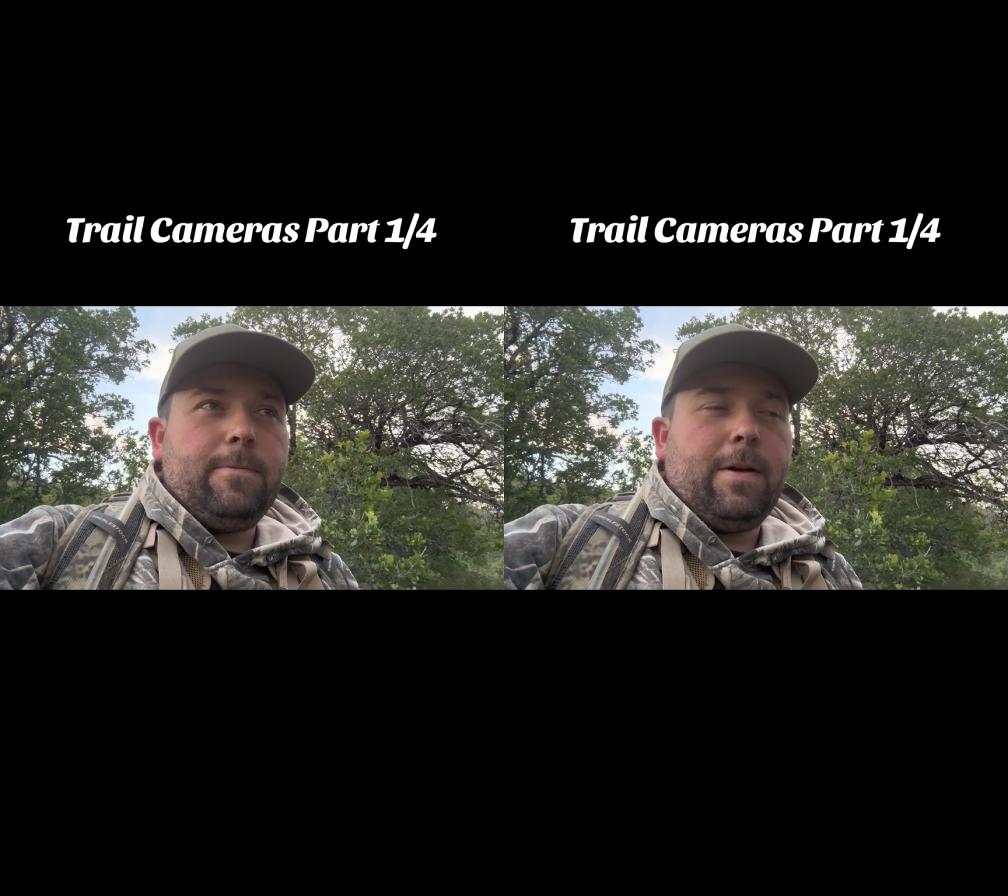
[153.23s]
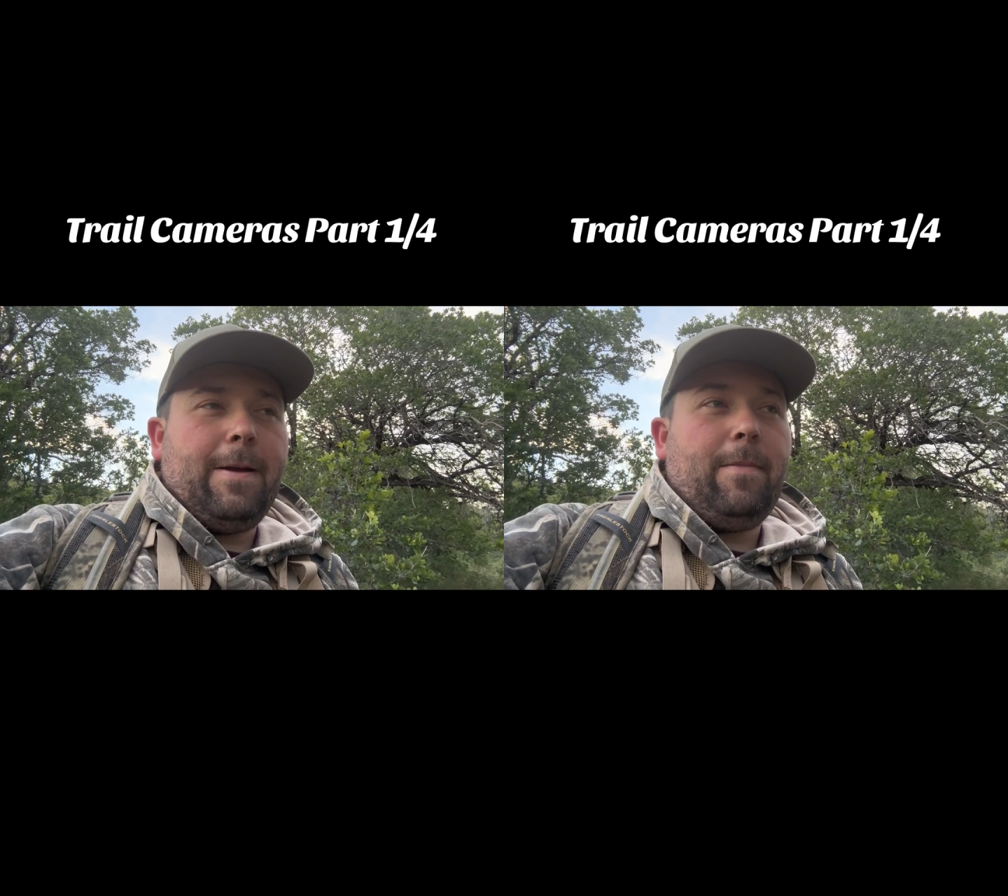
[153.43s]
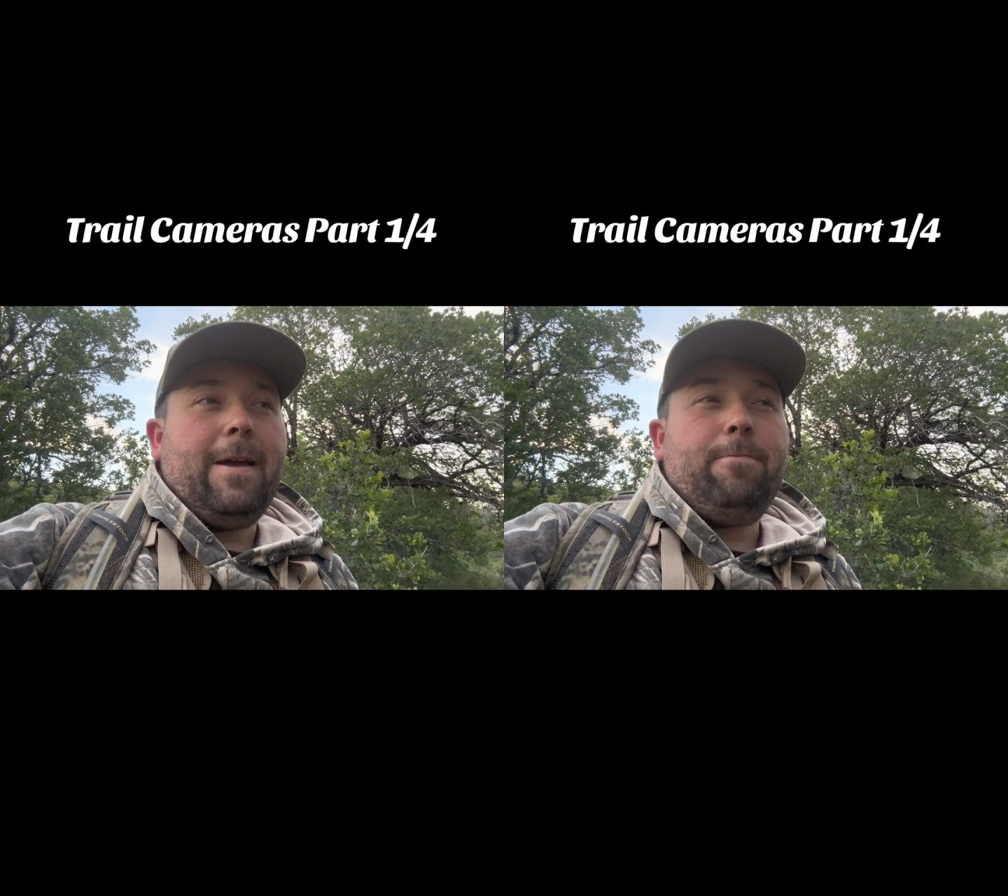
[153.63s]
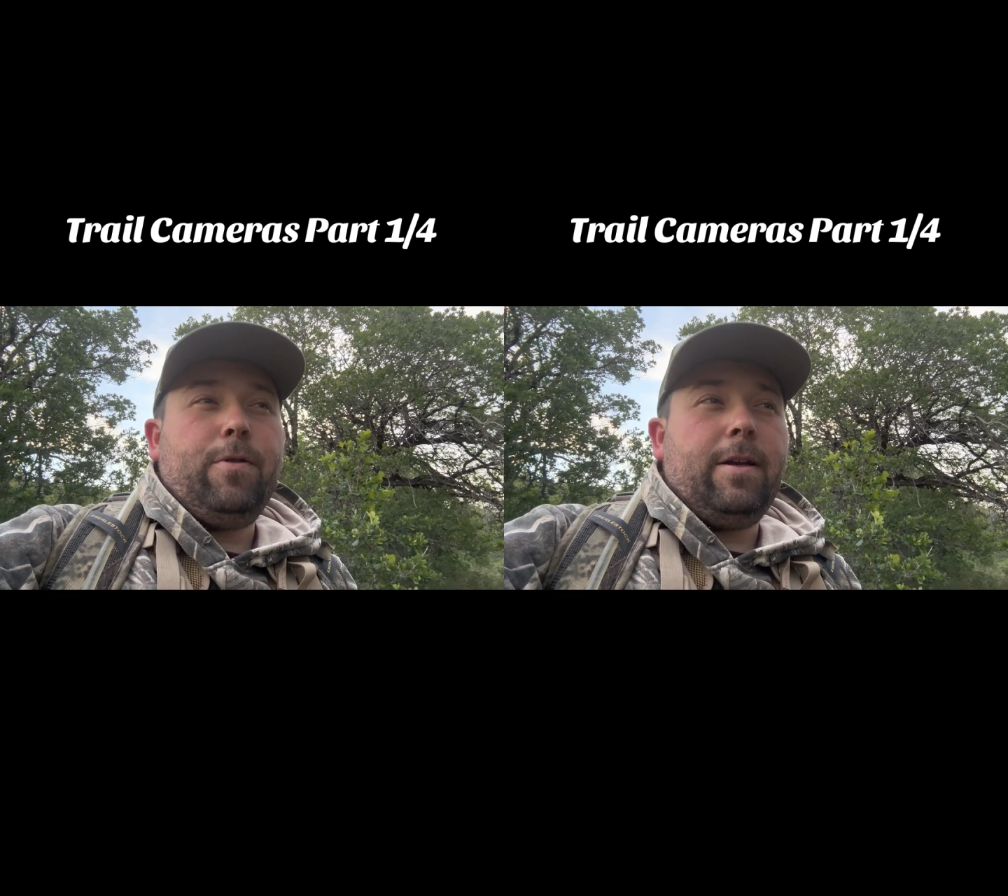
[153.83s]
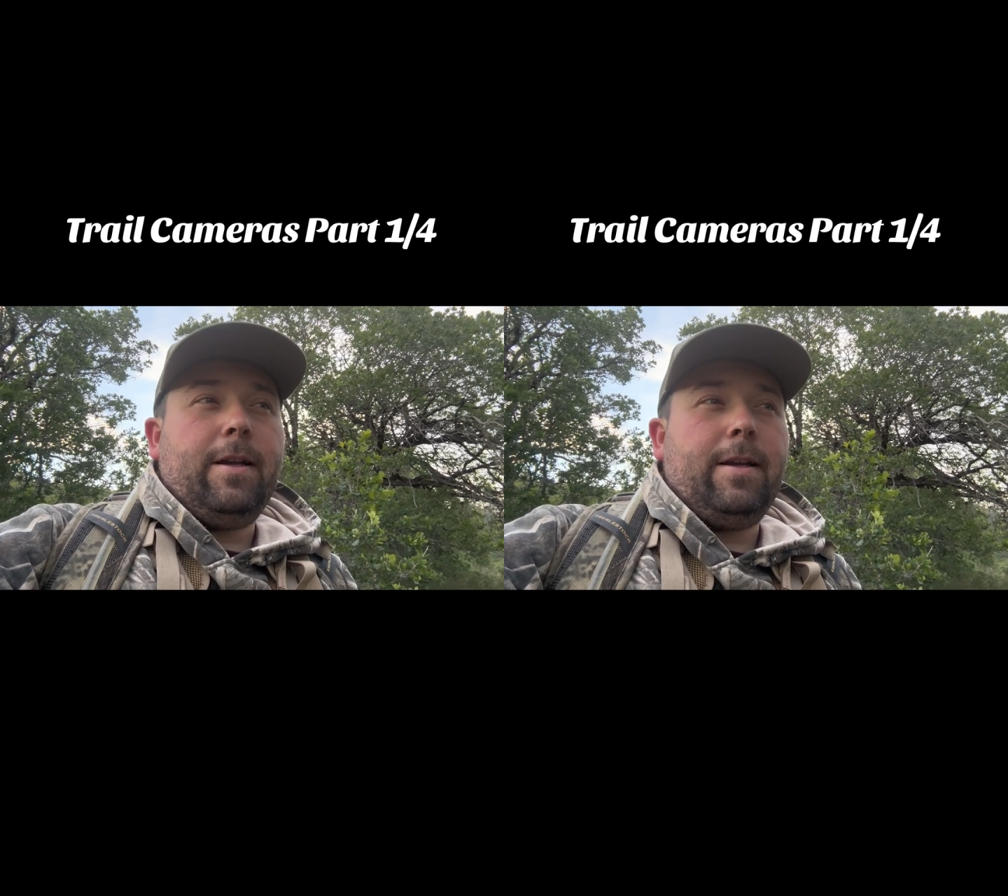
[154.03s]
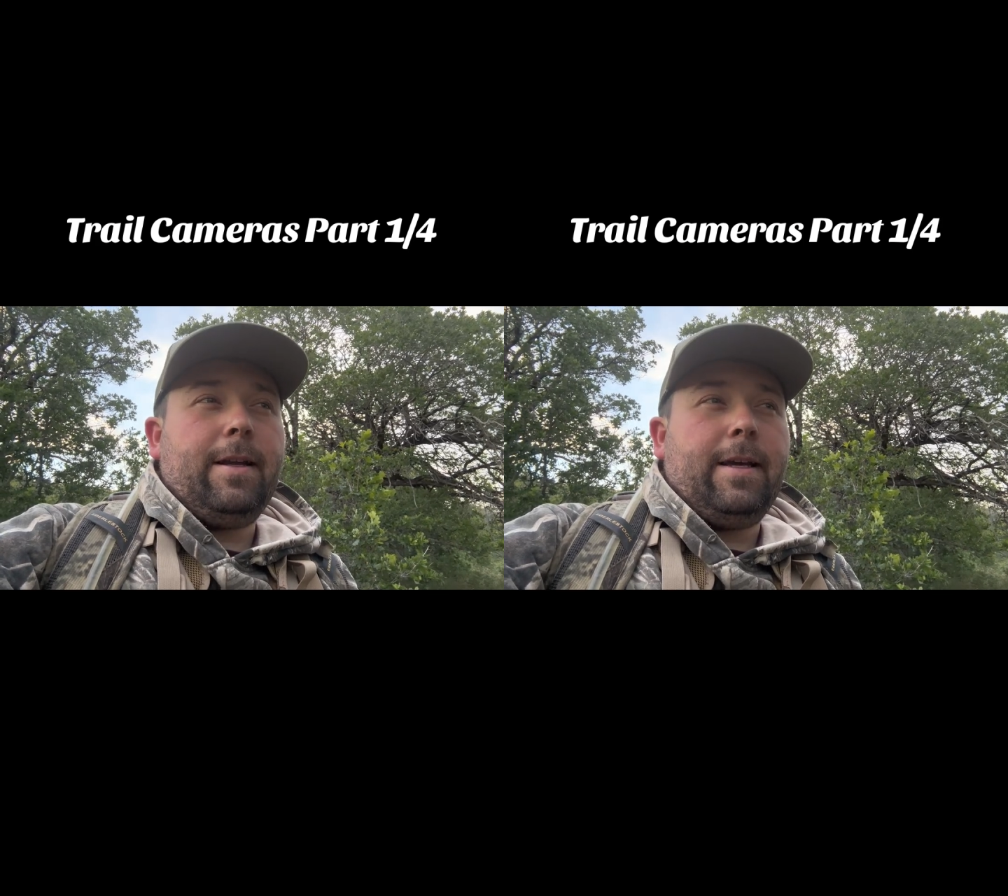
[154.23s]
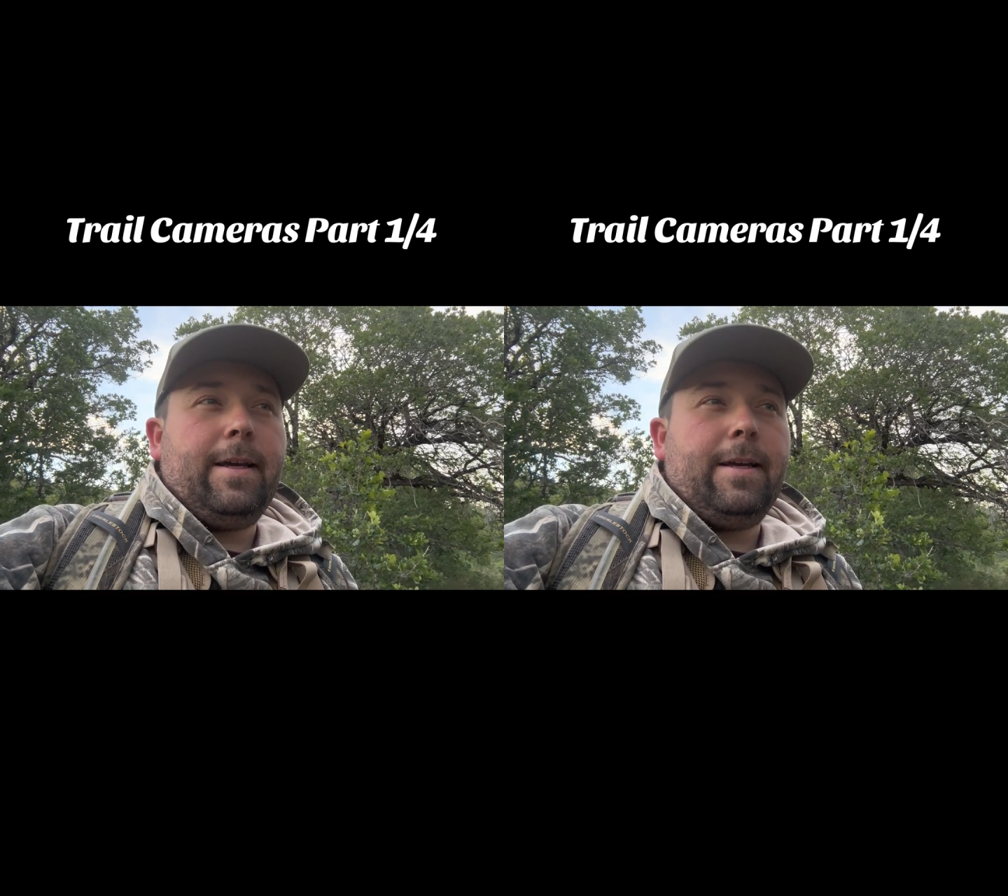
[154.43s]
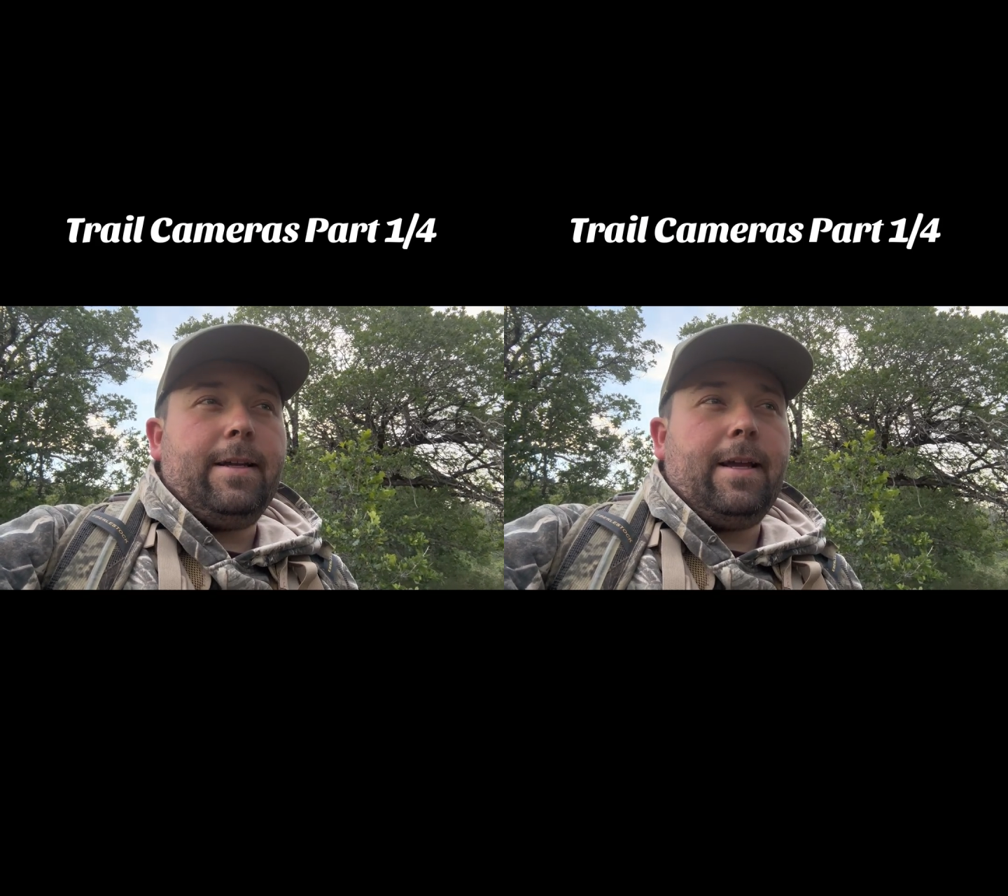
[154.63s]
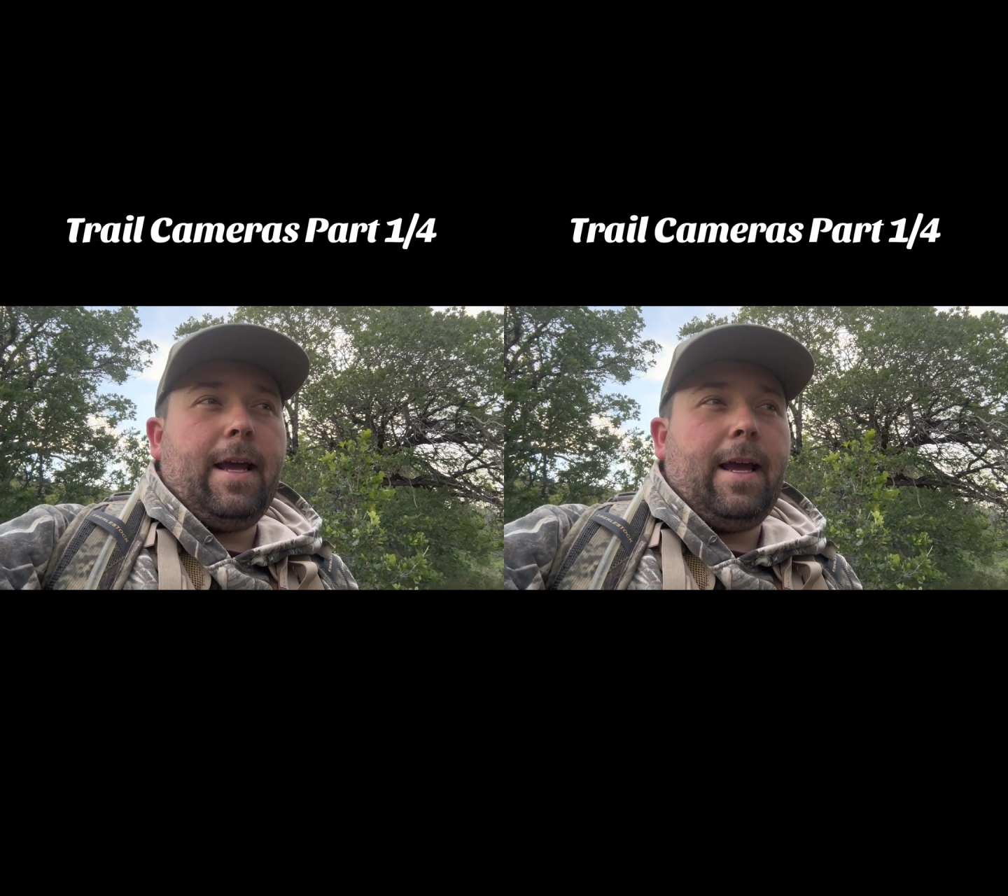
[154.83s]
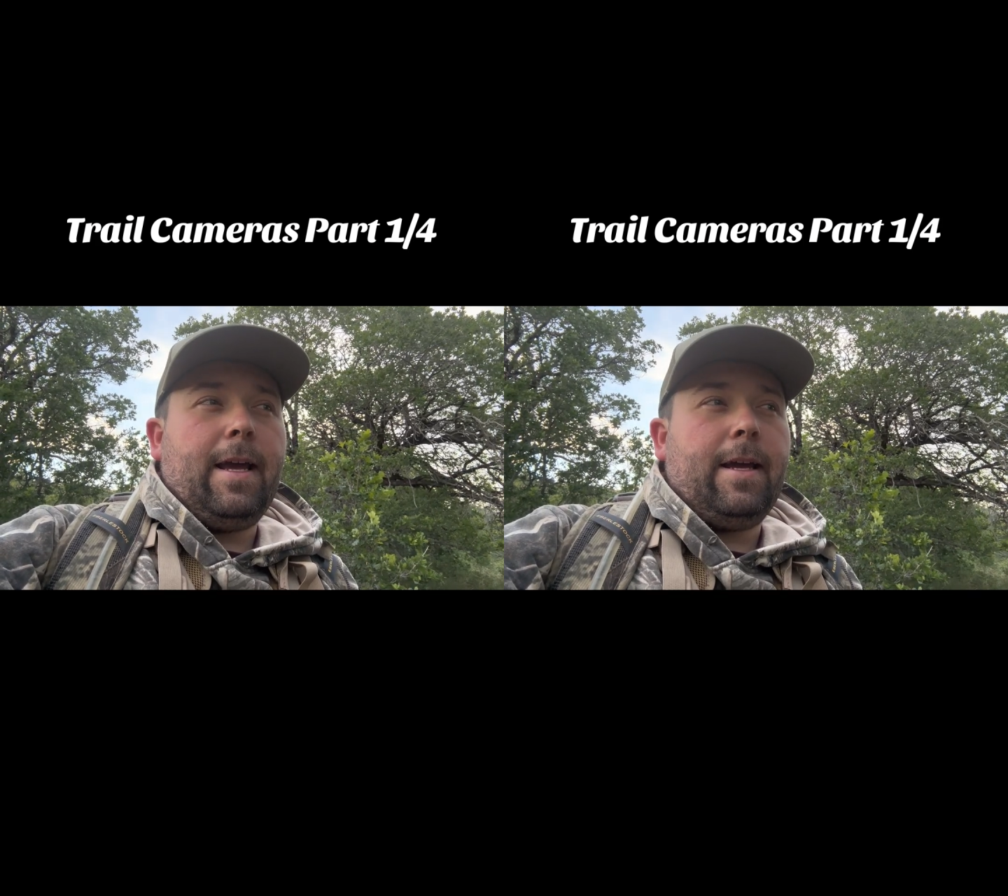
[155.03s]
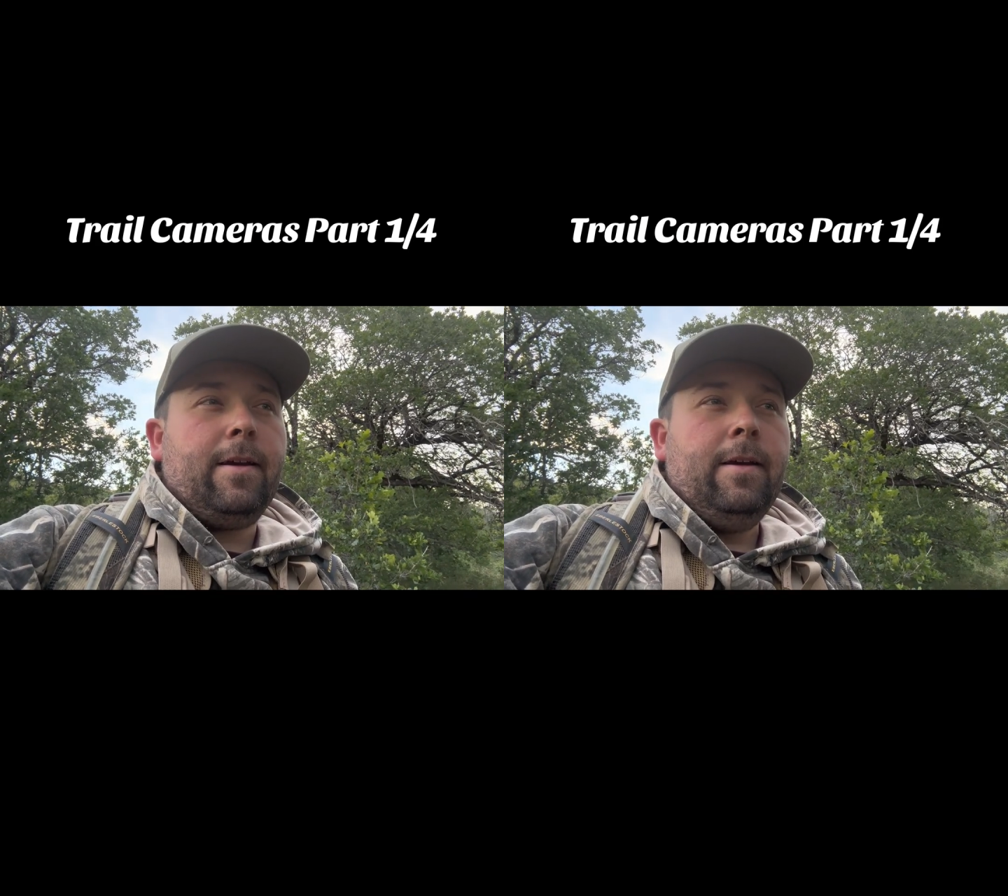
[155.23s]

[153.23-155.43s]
but I may put it in a